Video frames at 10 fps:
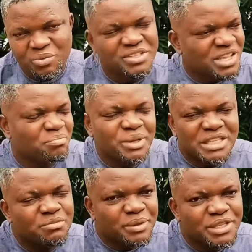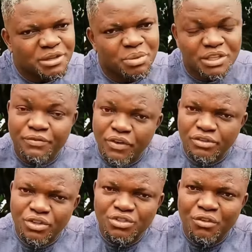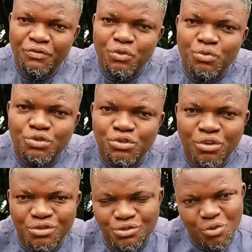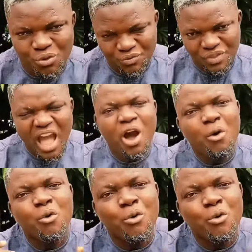we say Benin, Benin, Benin. For those of you who do not know, how